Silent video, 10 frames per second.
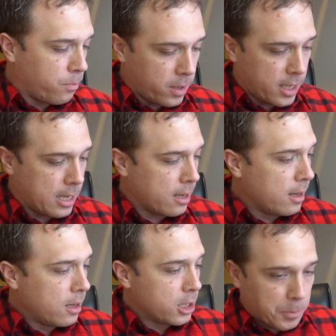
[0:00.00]
The
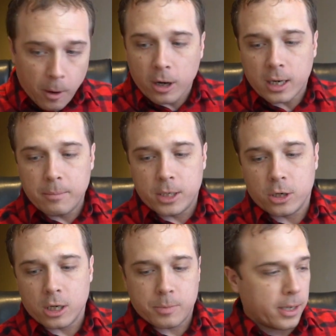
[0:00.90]
Spark can be
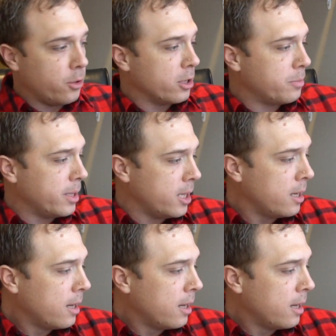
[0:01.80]
charged by USB,